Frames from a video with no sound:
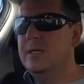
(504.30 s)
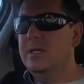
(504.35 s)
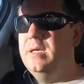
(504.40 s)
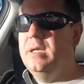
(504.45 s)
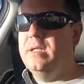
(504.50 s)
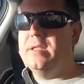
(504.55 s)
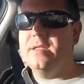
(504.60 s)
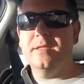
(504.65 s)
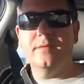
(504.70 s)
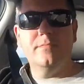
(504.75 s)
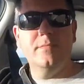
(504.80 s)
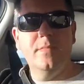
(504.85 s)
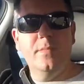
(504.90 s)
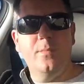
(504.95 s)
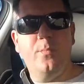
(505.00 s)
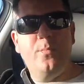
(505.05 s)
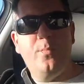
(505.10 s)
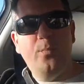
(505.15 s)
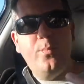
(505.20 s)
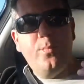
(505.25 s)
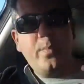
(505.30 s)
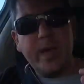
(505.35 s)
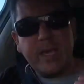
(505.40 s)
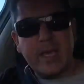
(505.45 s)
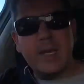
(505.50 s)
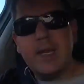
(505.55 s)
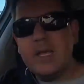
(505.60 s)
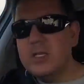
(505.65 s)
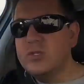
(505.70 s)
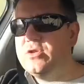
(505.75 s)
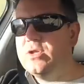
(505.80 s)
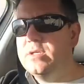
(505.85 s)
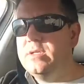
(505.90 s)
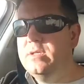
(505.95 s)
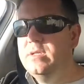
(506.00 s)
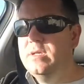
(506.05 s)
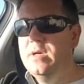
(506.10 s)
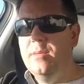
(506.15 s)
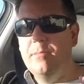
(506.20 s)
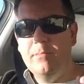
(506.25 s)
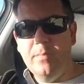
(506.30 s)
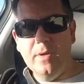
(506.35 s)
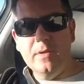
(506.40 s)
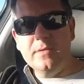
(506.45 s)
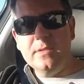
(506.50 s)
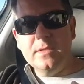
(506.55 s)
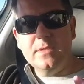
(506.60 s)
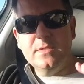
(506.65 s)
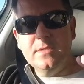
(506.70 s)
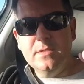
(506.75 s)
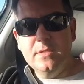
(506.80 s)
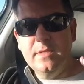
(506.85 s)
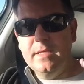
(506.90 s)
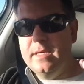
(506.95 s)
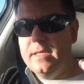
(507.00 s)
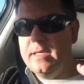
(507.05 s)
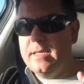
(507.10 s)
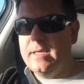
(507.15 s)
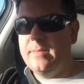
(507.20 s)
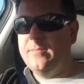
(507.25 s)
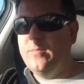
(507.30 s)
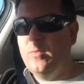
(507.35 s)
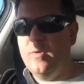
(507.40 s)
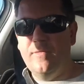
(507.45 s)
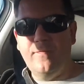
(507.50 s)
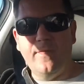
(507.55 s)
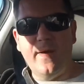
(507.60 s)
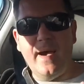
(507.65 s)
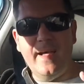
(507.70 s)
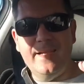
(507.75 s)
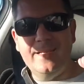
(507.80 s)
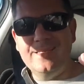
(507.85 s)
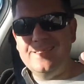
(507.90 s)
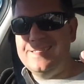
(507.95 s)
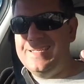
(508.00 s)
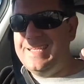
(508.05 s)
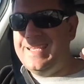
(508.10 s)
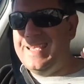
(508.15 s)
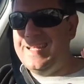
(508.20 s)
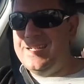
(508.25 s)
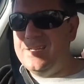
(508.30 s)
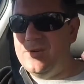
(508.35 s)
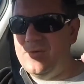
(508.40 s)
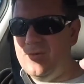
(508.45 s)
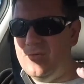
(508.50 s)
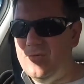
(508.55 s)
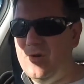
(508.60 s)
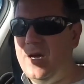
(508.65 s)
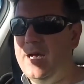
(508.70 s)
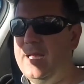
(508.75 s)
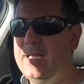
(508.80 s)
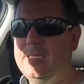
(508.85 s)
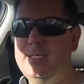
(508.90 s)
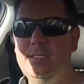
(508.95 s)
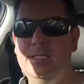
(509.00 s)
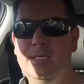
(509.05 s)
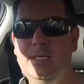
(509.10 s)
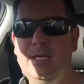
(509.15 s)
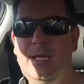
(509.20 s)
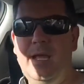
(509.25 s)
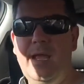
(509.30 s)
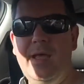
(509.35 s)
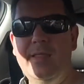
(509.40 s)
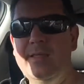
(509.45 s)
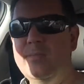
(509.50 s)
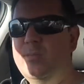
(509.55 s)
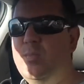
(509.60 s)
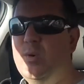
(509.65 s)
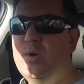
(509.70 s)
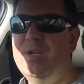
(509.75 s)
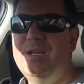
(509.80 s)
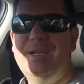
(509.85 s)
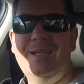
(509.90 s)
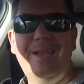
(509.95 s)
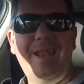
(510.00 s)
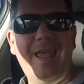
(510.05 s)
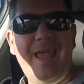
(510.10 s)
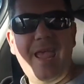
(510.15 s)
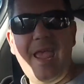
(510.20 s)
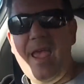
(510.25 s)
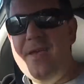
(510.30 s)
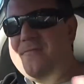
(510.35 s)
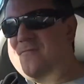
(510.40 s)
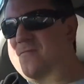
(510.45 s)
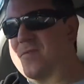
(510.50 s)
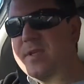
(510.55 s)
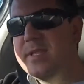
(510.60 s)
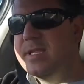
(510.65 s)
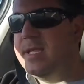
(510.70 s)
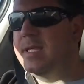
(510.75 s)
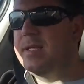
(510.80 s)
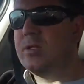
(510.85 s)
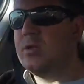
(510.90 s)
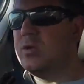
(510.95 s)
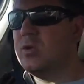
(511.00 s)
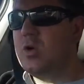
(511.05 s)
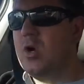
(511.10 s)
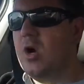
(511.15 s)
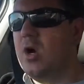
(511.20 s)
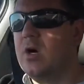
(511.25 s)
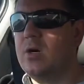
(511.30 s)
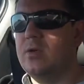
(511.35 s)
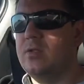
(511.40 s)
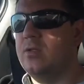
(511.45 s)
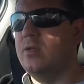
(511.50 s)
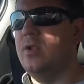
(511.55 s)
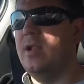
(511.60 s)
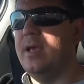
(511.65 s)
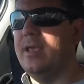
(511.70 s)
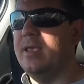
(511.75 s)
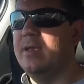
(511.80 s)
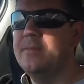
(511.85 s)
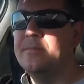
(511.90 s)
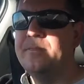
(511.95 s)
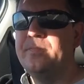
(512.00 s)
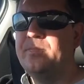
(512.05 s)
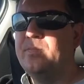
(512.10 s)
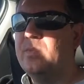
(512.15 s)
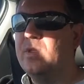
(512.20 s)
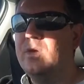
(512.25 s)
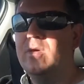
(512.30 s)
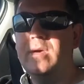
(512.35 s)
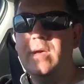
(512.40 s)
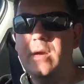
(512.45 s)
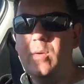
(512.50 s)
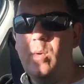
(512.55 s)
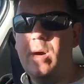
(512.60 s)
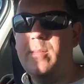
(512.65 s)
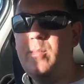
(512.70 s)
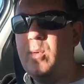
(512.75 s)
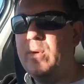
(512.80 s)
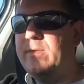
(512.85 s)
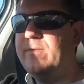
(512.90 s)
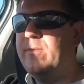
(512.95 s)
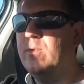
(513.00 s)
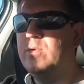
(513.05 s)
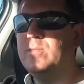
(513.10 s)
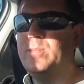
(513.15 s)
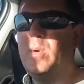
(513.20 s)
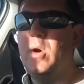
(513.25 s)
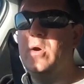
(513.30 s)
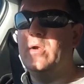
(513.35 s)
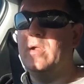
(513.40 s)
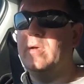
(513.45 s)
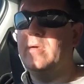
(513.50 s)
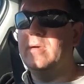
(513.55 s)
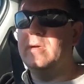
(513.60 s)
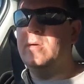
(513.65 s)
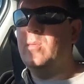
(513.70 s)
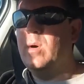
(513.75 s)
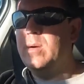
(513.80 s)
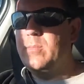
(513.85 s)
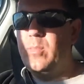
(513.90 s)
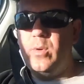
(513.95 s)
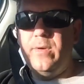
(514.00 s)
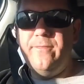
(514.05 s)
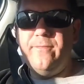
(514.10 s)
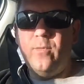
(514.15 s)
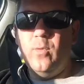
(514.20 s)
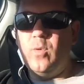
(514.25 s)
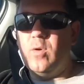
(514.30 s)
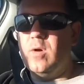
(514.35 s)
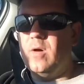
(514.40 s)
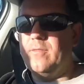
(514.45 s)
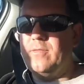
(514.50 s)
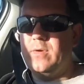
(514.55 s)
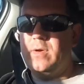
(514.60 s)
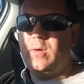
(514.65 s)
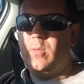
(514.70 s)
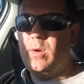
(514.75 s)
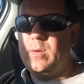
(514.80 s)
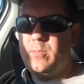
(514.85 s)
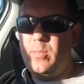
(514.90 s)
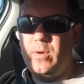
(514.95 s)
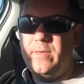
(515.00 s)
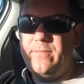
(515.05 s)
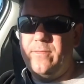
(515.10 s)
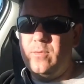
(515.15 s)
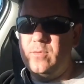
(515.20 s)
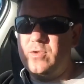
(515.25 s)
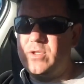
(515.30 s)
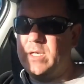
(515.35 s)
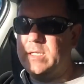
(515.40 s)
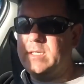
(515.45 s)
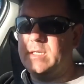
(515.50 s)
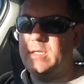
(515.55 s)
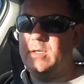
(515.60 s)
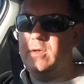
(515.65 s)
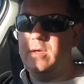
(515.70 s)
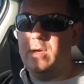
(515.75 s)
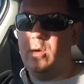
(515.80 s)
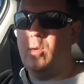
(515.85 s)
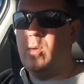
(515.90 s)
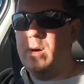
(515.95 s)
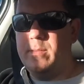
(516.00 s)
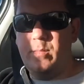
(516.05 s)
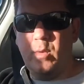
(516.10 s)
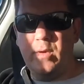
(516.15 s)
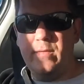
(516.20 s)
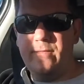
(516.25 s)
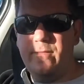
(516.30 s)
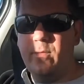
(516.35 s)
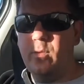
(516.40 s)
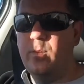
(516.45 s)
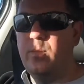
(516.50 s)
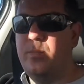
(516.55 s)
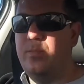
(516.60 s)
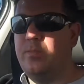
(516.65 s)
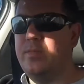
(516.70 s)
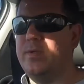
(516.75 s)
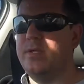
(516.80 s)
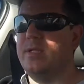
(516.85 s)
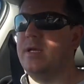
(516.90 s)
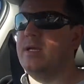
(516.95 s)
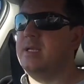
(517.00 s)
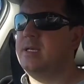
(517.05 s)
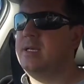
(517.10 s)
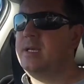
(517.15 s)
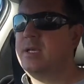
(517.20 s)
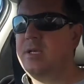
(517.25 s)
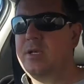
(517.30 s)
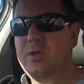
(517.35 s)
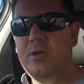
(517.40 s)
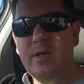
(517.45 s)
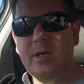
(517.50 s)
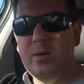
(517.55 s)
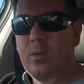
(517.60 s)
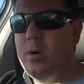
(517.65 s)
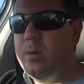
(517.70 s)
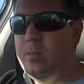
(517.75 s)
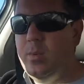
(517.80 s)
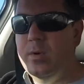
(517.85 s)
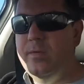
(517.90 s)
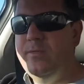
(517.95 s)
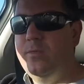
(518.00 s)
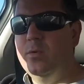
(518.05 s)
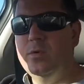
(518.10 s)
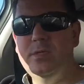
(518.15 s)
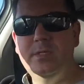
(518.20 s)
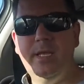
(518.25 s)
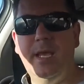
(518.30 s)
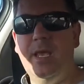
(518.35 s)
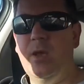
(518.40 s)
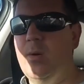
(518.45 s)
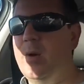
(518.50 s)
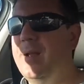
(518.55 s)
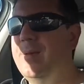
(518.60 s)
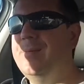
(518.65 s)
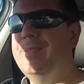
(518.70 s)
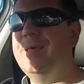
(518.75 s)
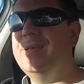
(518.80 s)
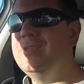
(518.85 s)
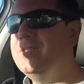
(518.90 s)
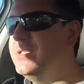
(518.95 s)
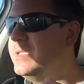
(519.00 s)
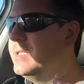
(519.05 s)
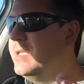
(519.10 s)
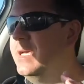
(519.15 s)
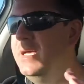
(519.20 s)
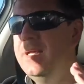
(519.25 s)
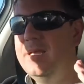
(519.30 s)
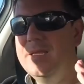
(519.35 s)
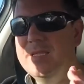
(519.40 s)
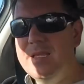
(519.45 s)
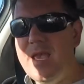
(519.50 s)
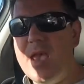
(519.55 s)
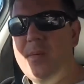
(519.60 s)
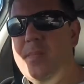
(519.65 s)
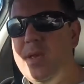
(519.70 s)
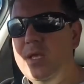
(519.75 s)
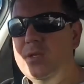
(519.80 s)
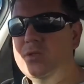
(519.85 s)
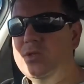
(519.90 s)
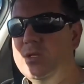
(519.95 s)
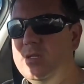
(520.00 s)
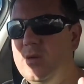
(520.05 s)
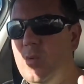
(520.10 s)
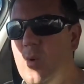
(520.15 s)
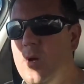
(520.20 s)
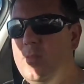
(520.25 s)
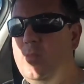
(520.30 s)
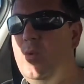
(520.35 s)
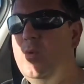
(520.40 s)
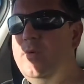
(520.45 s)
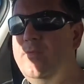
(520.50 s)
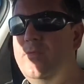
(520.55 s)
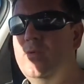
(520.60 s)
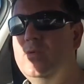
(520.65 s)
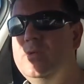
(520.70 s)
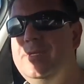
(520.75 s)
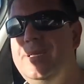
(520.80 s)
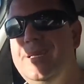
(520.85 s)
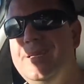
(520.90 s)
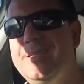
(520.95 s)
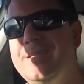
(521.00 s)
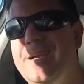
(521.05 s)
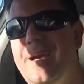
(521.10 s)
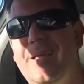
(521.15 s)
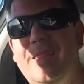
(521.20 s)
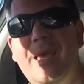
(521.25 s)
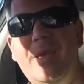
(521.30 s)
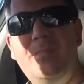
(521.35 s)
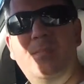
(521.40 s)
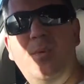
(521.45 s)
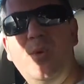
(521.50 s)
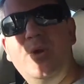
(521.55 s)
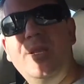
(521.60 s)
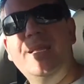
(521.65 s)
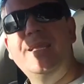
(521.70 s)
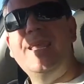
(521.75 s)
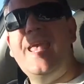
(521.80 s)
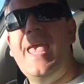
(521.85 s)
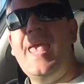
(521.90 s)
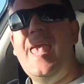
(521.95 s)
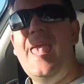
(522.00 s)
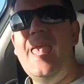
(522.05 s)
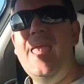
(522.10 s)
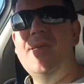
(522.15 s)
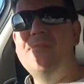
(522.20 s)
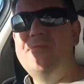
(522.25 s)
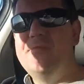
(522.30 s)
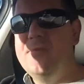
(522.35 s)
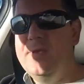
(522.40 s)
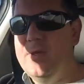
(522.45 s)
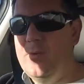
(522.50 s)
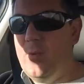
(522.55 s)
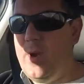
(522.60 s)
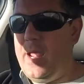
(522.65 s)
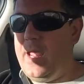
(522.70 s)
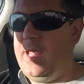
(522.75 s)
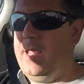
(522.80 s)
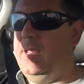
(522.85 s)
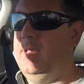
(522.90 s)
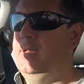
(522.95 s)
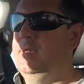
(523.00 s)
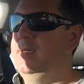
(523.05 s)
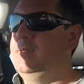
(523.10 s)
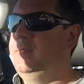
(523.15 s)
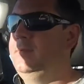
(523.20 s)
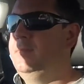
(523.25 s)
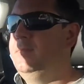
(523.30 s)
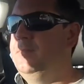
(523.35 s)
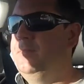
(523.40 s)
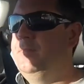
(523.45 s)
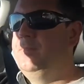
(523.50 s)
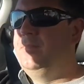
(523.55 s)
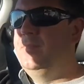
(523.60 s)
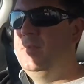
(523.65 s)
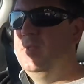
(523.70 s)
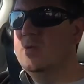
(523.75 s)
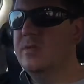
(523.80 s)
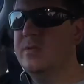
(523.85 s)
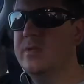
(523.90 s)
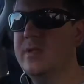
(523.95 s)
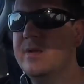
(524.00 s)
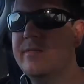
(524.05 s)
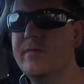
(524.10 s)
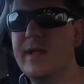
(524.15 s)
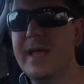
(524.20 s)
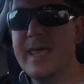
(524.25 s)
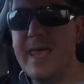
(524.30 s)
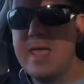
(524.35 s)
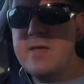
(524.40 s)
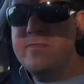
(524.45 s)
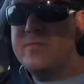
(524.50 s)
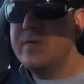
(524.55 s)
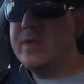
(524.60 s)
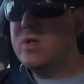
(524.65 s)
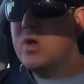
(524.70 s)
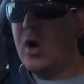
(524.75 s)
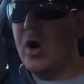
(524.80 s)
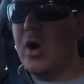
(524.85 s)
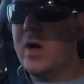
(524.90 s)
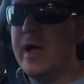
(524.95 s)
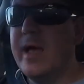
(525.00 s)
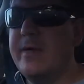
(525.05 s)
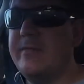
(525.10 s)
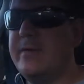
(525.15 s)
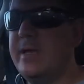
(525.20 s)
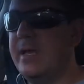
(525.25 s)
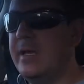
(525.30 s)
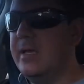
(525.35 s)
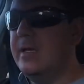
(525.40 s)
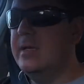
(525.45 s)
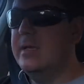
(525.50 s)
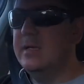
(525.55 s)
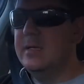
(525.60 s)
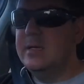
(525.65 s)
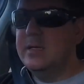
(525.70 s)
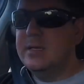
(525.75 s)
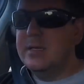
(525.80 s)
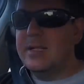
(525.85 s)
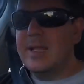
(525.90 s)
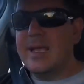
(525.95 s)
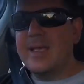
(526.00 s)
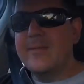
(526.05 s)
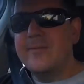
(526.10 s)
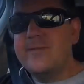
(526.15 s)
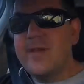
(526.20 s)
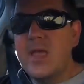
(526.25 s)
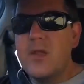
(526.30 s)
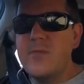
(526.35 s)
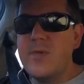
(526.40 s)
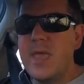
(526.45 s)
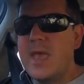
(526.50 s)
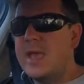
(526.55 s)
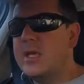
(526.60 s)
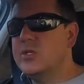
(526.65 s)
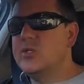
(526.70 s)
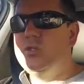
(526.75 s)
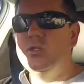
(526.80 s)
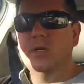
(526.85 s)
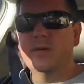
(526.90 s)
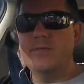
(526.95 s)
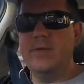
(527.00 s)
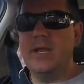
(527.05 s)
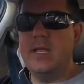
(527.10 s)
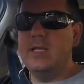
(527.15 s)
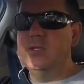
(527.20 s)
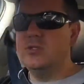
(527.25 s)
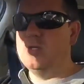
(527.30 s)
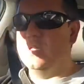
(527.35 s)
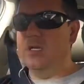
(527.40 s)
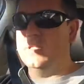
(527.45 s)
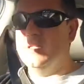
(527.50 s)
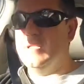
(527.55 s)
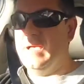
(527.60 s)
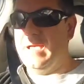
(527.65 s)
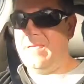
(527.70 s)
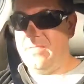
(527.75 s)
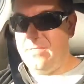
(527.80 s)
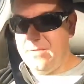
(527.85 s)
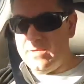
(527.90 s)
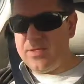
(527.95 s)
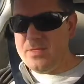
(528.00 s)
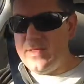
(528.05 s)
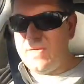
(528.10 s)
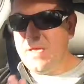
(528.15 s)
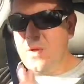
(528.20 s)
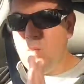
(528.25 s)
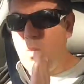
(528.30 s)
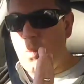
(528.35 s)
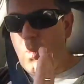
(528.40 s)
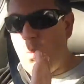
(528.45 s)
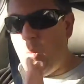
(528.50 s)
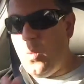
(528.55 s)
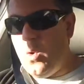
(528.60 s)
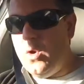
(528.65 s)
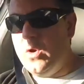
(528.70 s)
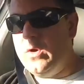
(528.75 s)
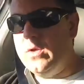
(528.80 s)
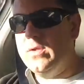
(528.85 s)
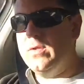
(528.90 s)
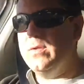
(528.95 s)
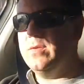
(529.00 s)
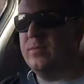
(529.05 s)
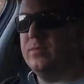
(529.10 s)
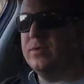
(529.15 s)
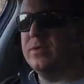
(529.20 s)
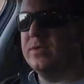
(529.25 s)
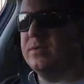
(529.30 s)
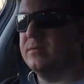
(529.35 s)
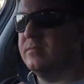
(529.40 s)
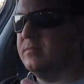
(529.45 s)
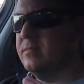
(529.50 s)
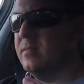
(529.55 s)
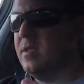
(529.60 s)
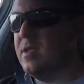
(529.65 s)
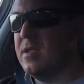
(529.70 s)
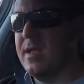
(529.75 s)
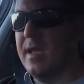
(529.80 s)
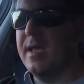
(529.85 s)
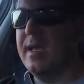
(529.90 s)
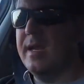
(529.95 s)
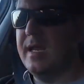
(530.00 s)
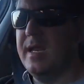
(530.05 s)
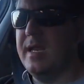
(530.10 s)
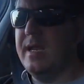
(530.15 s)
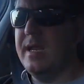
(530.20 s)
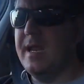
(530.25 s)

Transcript: It's pick an engine, build it, refine it, get it right, and then put it in every single car. So like, you can get a 1.4 Polo, you get a 1.4 Golf, you get a 1.4 Jetta, you get a 1.4 Passat, you get a 1.4 Tiguan. And they just, same engine, the 1.4 TSI, and they put it everywhere. So instead of like every car having like a variation of an engine, it's like this thing works, we just stick it in